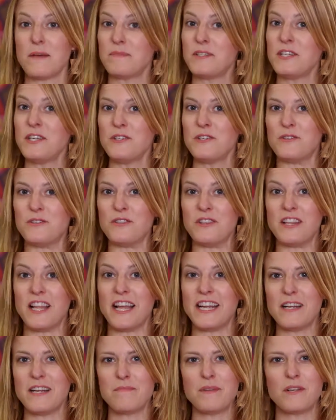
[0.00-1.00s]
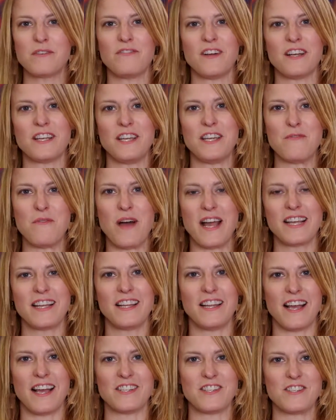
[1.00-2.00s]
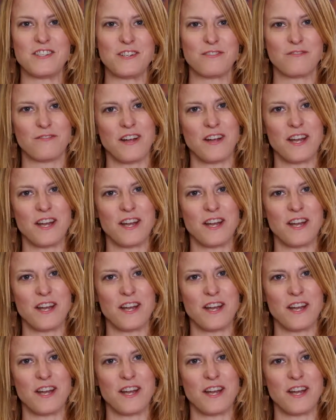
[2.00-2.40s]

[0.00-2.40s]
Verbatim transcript: Step two, line up your funky wine collage in your